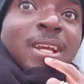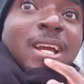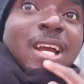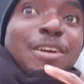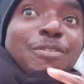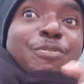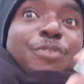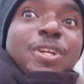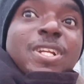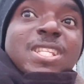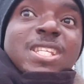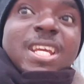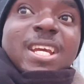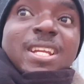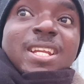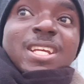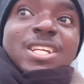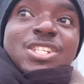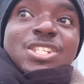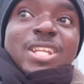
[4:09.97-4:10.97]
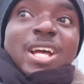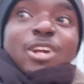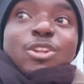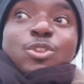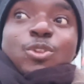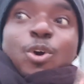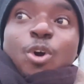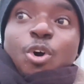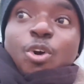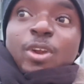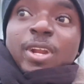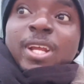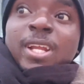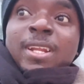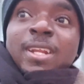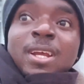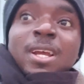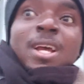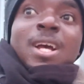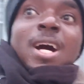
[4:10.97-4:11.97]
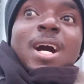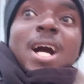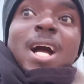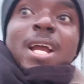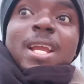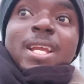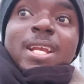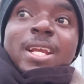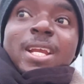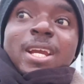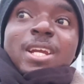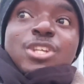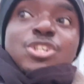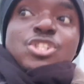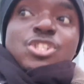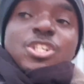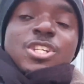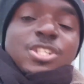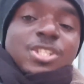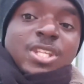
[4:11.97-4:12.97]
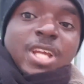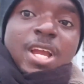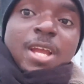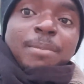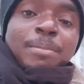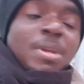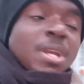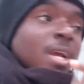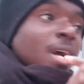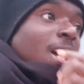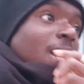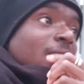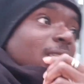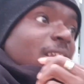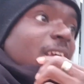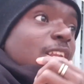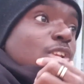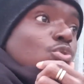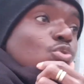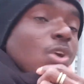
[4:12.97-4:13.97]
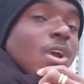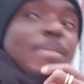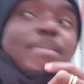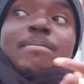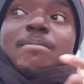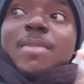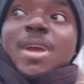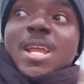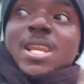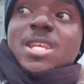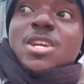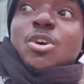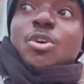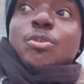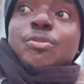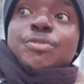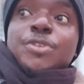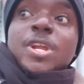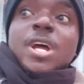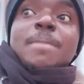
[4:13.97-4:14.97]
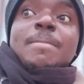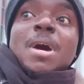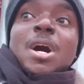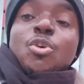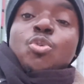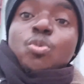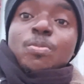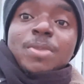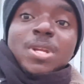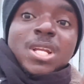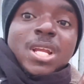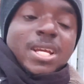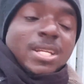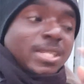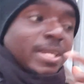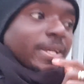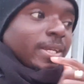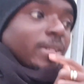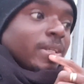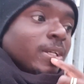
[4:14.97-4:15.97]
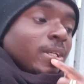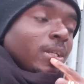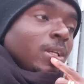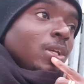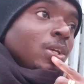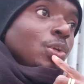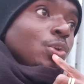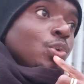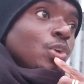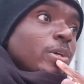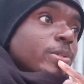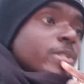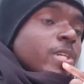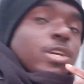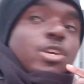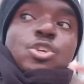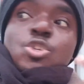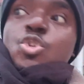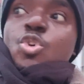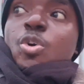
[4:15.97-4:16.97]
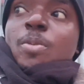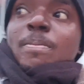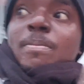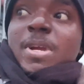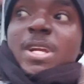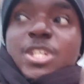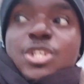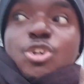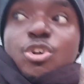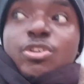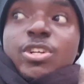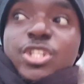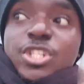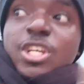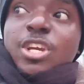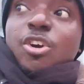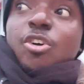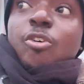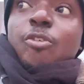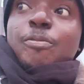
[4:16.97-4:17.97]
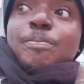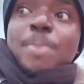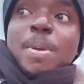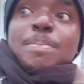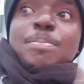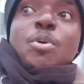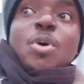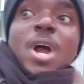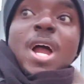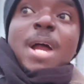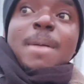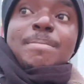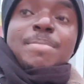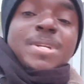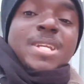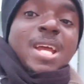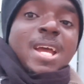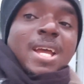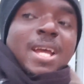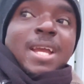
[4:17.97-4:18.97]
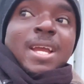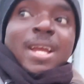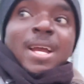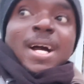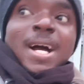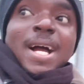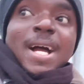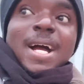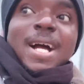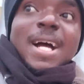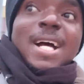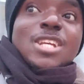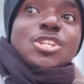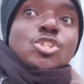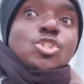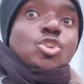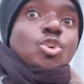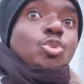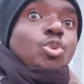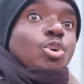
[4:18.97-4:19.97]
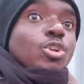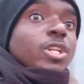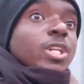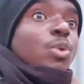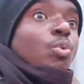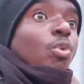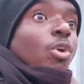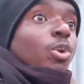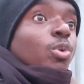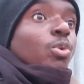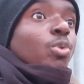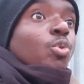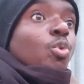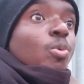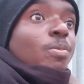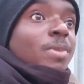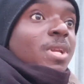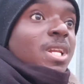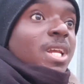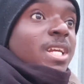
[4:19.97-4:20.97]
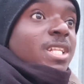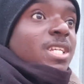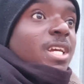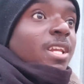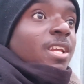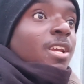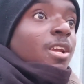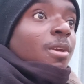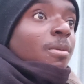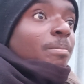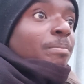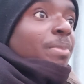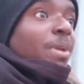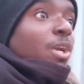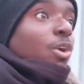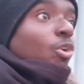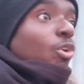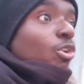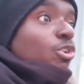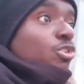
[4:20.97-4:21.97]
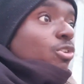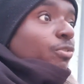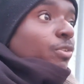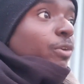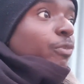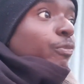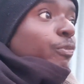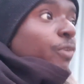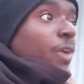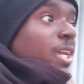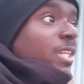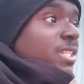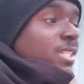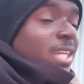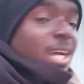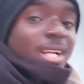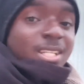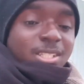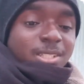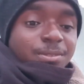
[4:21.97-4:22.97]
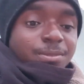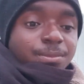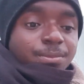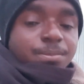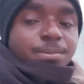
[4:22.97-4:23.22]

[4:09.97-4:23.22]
Everything is now turning against them. And that is why many of them are humiliated. You see, so majority of people up there are absolutely what? Humiliated, because of the fact that